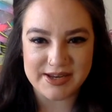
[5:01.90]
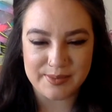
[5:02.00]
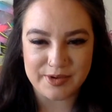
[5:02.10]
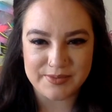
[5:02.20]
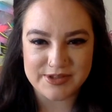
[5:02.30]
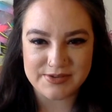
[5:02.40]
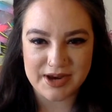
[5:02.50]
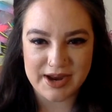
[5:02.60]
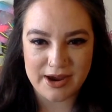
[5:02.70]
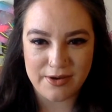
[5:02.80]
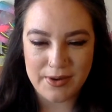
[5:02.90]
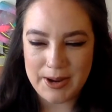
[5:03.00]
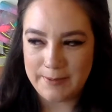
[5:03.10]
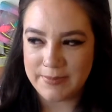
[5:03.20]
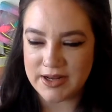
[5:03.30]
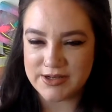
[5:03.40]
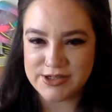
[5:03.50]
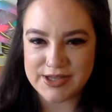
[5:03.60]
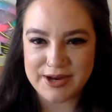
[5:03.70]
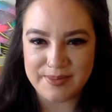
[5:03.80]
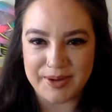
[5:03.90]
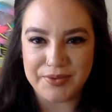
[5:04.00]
moments right now, but I just had about